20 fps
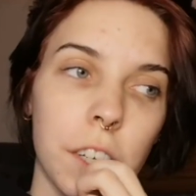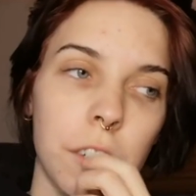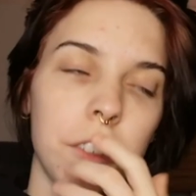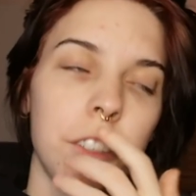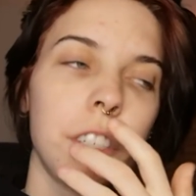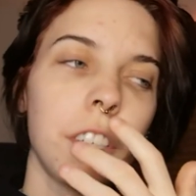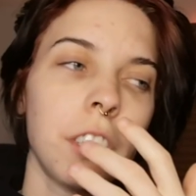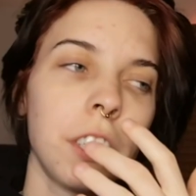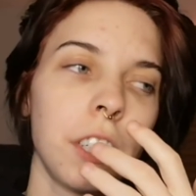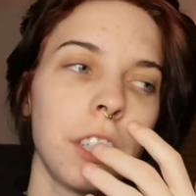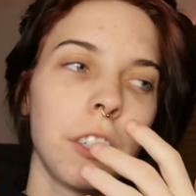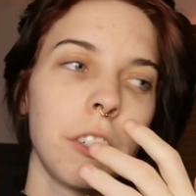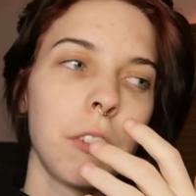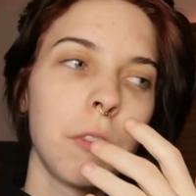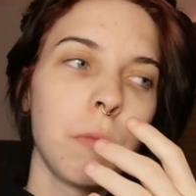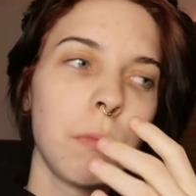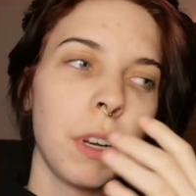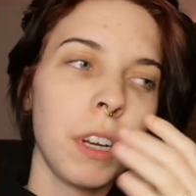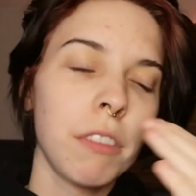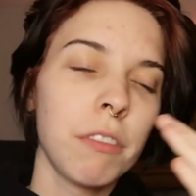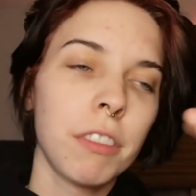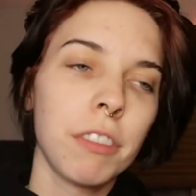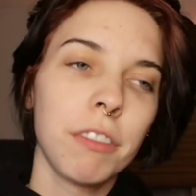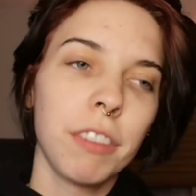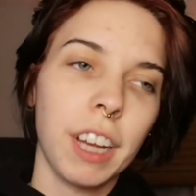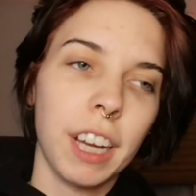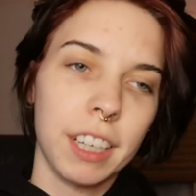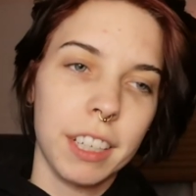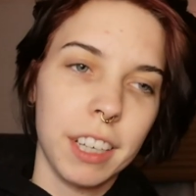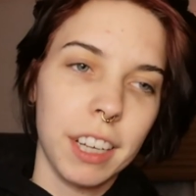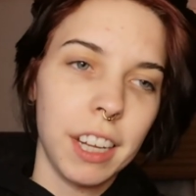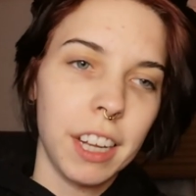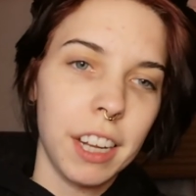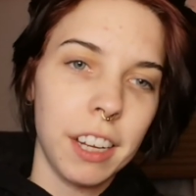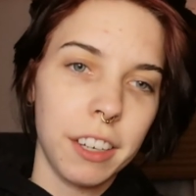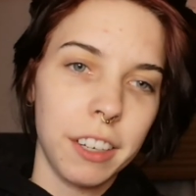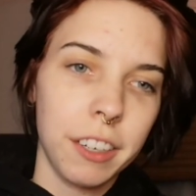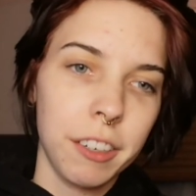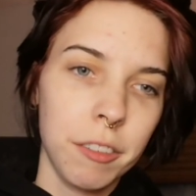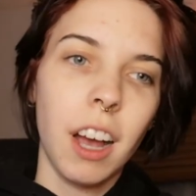just to do a bit of reflecting
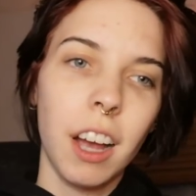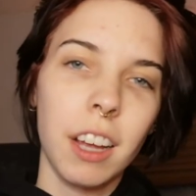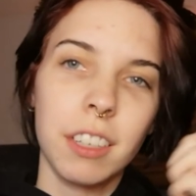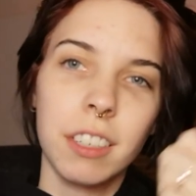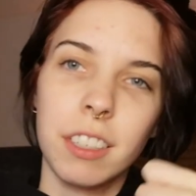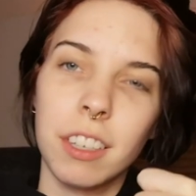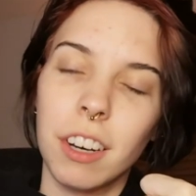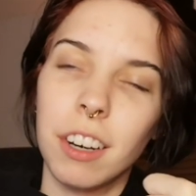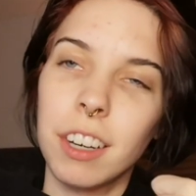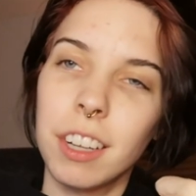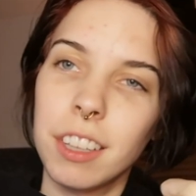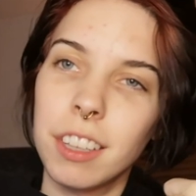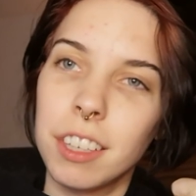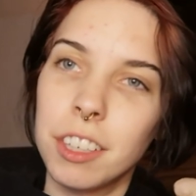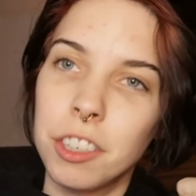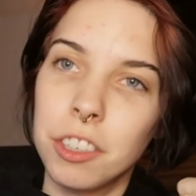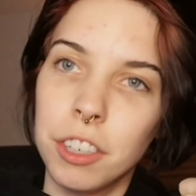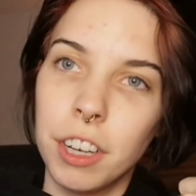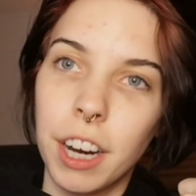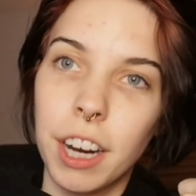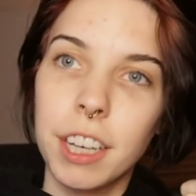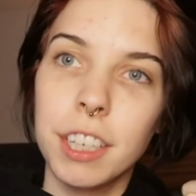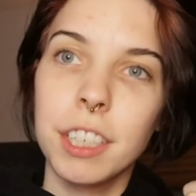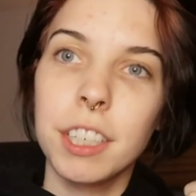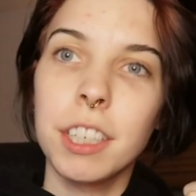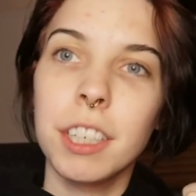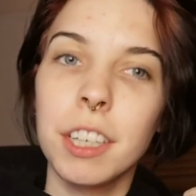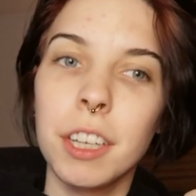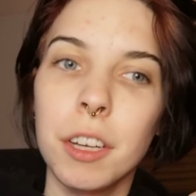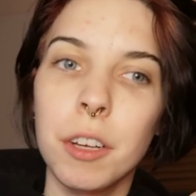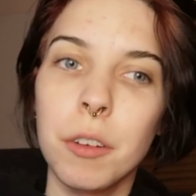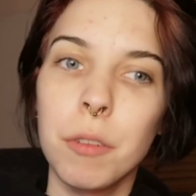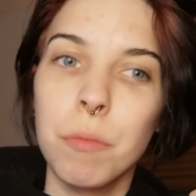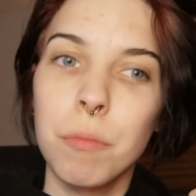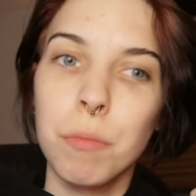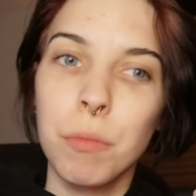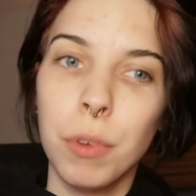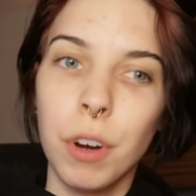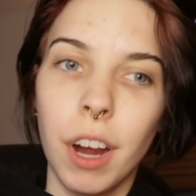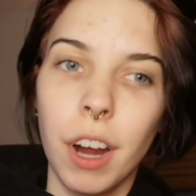here, I started the trans
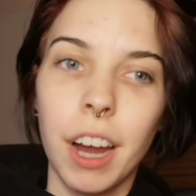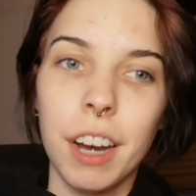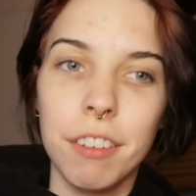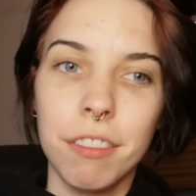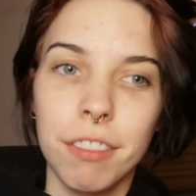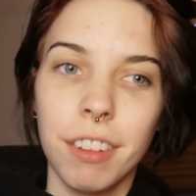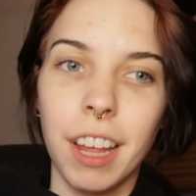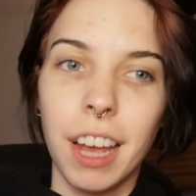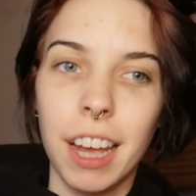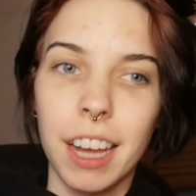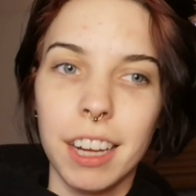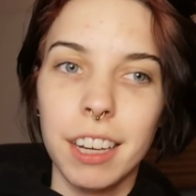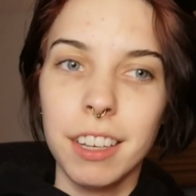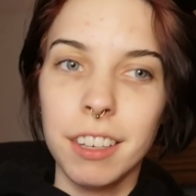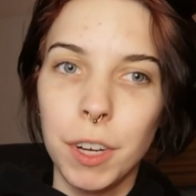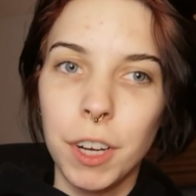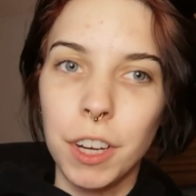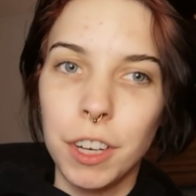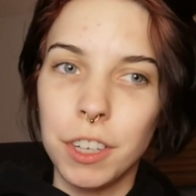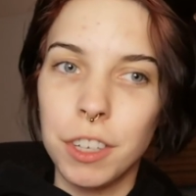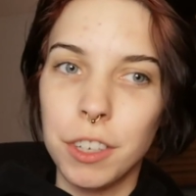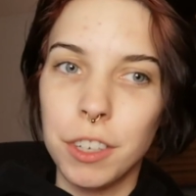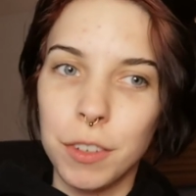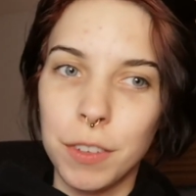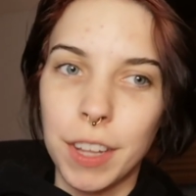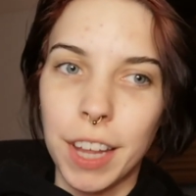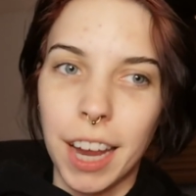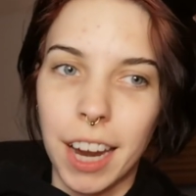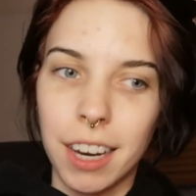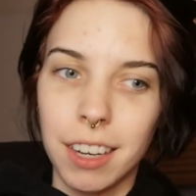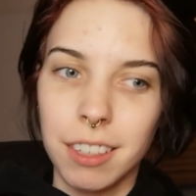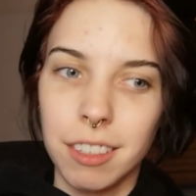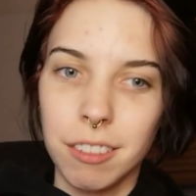pride flag, couldn't do that.